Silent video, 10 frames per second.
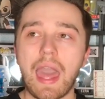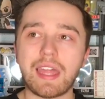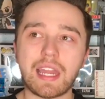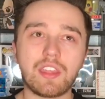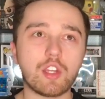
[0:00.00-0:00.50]

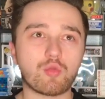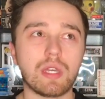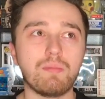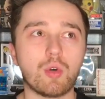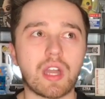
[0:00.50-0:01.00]
And I think
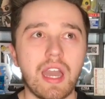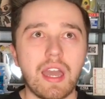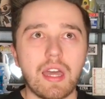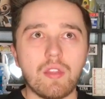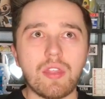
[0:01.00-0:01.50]
Green Book
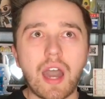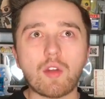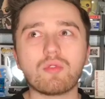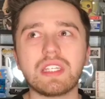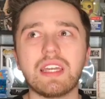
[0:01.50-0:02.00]
not
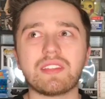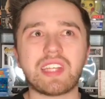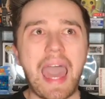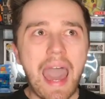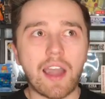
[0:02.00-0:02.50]
only
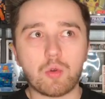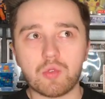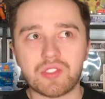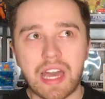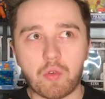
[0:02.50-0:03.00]

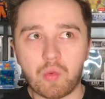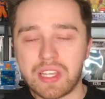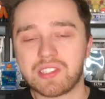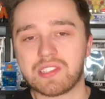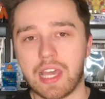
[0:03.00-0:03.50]
tackles that
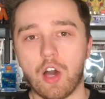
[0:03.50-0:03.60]
racist